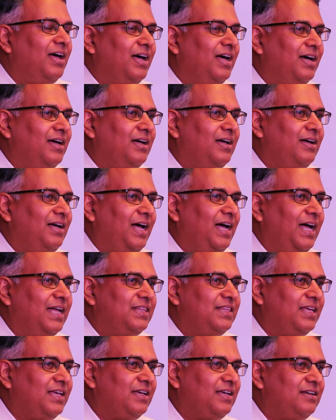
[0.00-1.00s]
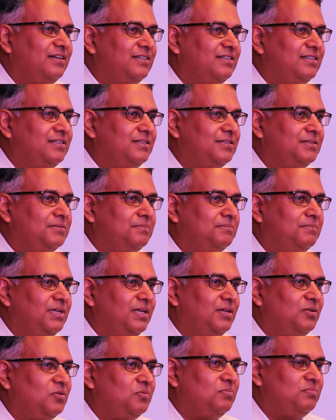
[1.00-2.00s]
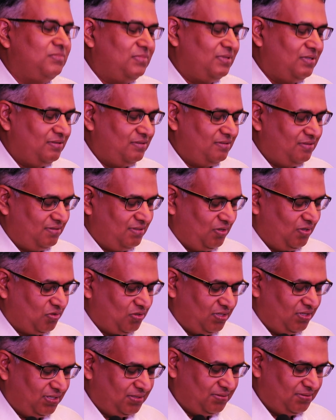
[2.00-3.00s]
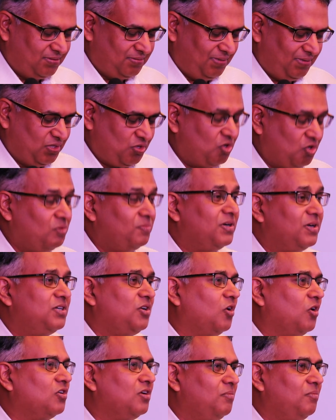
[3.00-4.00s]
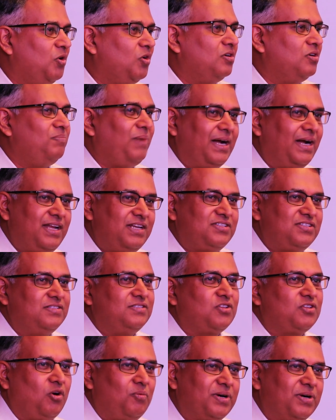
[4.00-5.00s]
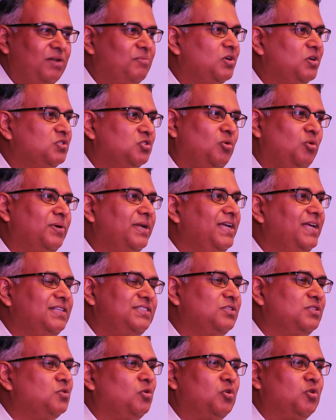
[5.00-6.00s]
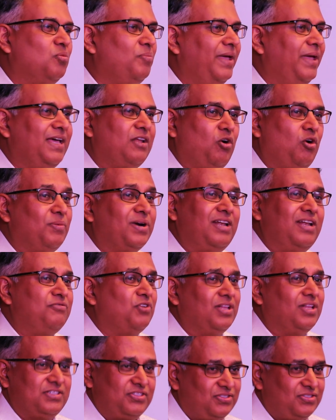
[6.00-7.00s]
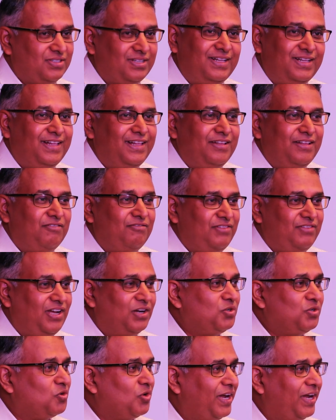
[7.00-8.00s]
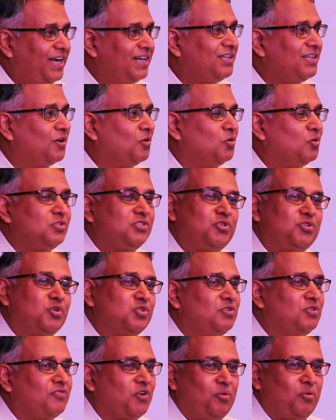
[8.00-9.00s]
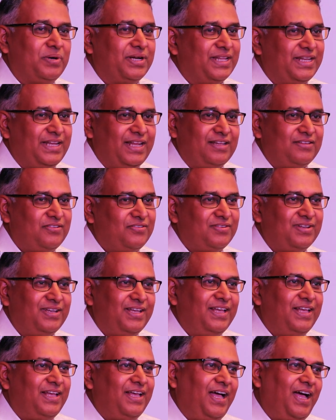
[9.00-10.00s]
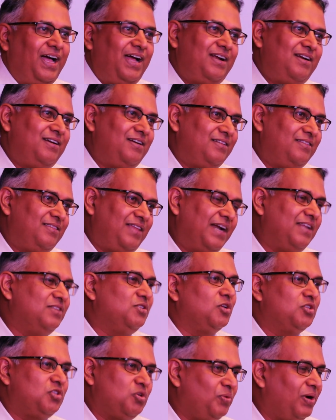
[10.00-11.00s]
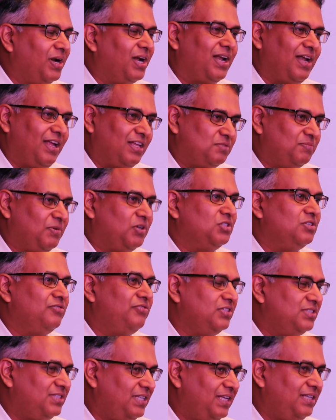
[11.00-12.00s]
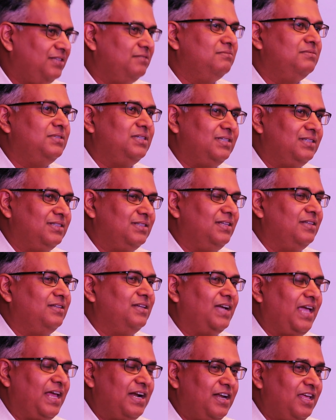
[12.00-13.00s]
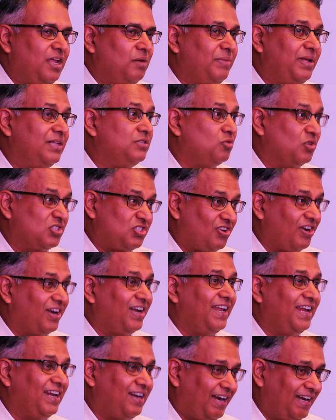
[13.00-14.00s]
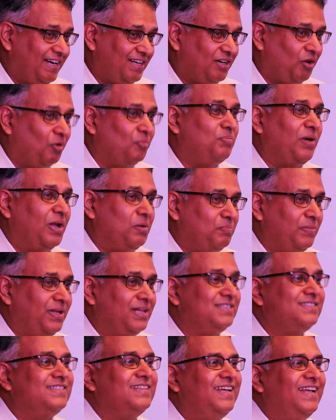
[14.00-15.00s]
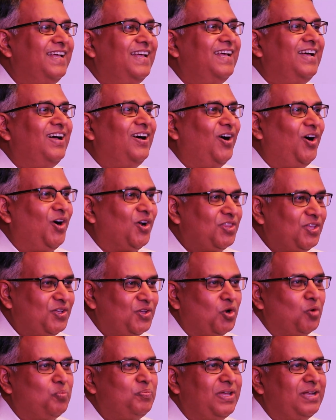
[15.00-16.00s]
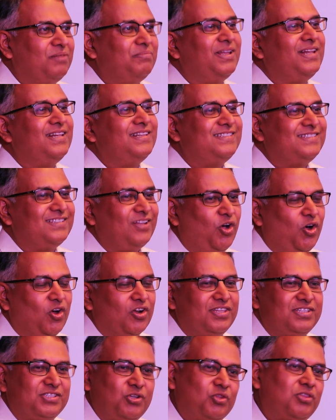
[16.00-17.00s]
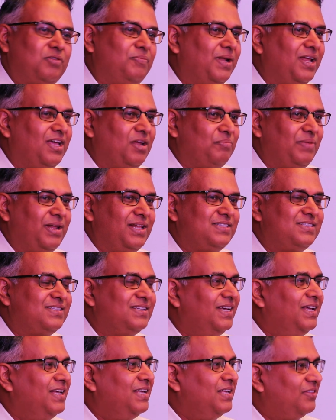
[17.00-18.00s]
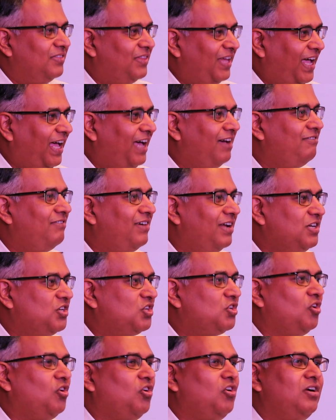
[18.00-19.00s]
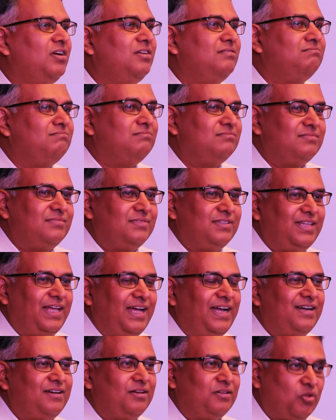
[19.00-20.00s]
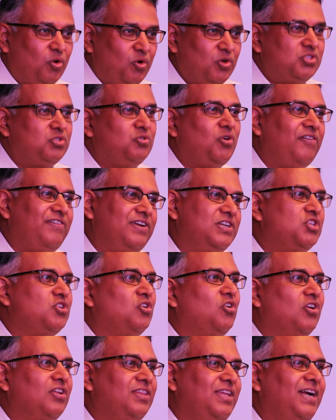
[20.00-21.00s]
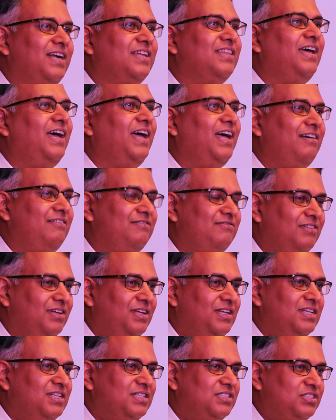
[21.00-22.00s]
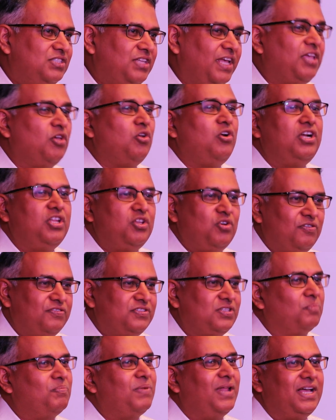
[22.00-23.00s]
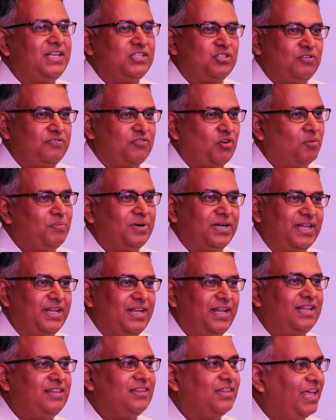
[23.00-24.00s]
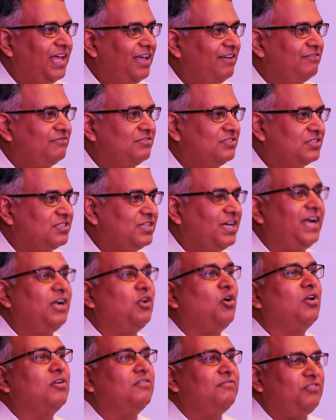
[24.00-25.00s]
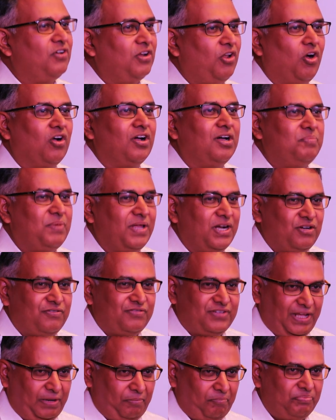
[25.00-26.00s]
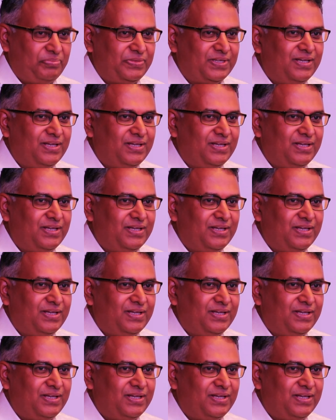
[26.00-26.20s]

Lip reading: I think Dr. Ashok Kumar talked about plantations raw material, because nobody else is going to make raw material for us. We have to create our own source of raw materials, and that is also world class, because if you see the Canadian mills were struggling right now, pulp mills, or the European mills, or the South American mills, they have ensured that, those who have ensured that they have security of supplies of raw material, they have stayed on for longer period of time.